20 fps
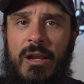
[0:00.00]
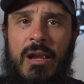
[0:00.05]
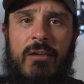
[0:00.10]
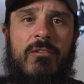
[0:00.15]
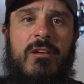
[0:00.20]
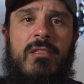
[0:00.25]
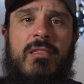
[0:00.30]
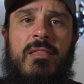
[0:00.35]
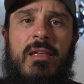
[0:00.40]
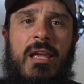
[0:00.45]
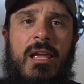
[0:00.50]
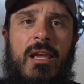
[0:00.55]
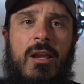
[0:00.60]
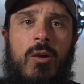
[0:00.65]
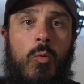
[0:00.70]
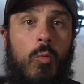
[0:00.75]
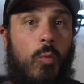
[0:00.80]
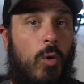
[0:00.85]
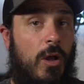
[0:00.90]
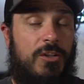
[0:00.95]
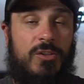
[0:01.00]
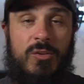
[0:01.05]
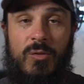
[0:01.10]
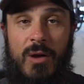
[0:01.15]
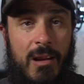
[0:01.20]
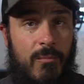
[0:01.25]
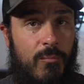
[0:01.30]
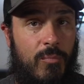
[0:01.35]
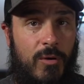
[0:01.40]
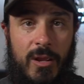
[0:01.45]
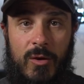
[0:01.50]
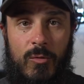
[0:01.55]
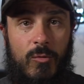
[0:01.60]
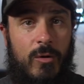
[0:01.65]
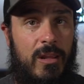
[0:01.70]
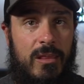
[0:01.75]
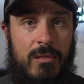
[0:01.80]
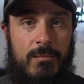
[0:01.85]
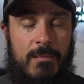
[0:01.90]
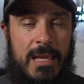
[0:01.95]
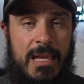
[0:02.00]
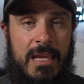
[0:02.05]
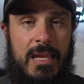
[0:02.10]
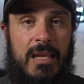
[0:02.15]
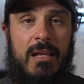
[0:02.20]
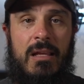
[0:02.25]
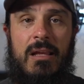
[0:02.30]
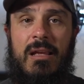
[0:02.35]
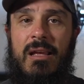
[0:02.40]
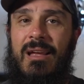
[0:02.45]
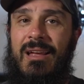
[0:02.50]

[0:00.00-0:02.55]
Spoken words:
everything? What do I bring with me?